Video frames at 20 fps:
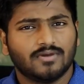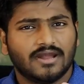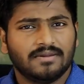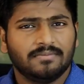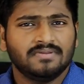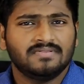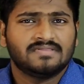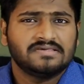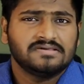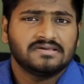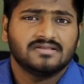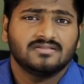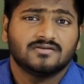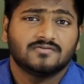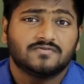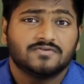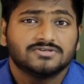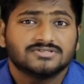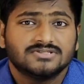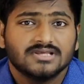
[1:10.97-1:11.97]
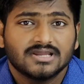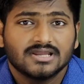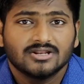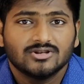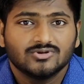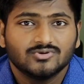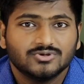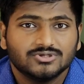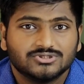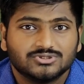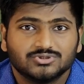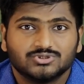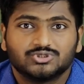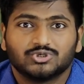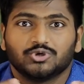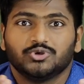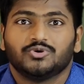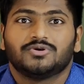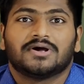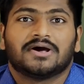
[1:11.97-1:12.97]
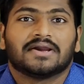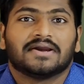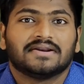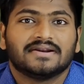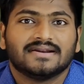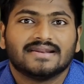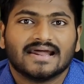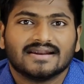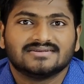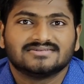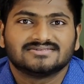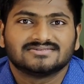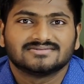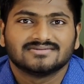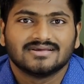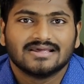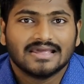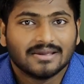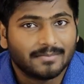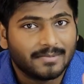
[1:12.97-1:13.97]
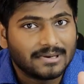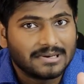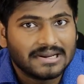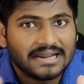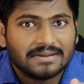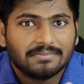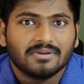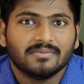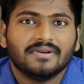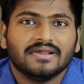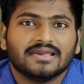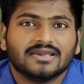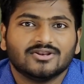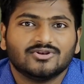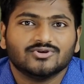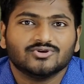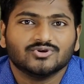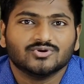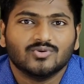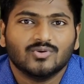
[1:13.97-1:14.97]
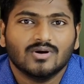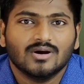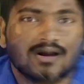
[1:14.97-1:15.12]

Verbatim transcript: you might be thinking the worst they can do is to show you targeted ads. But let me break it to you.